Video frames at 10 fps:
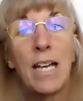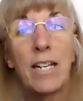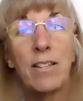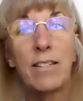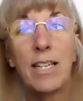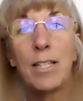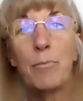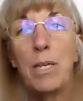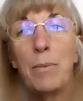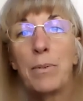Another thing
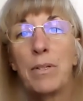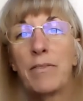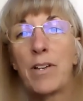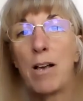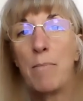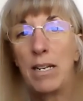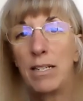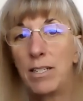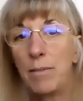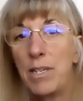that people have
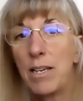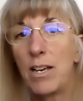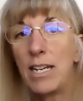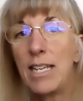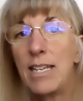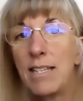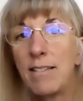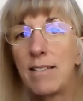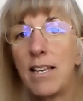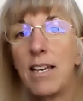commented to me on
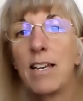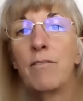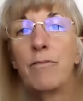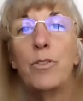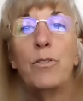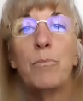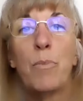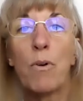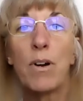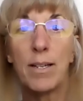is food
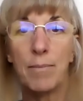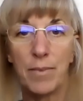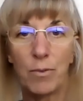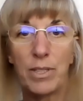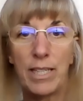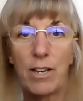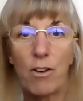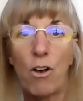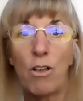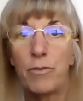boredom, or what they
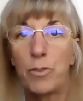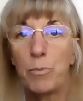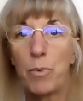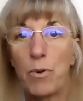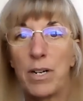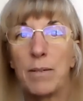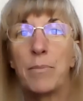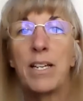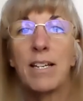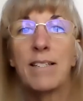call food boredom,
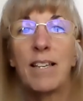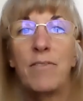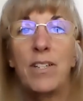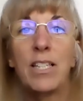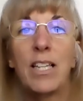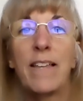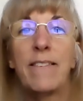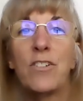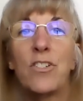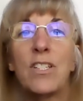because they feel like
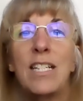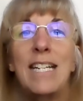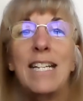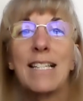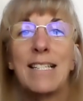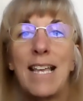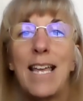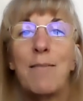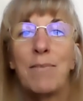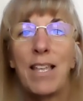they're just eating the
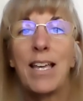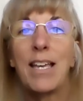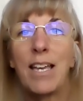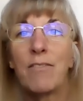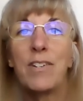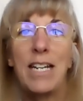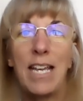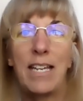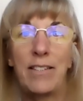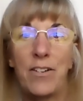same thing every
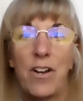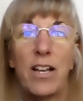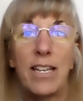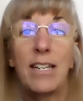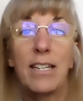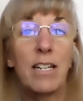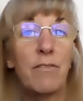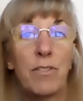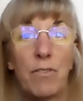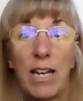day and they're not getting
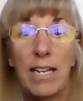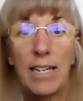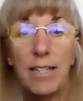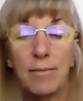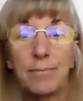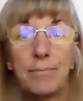enough variety.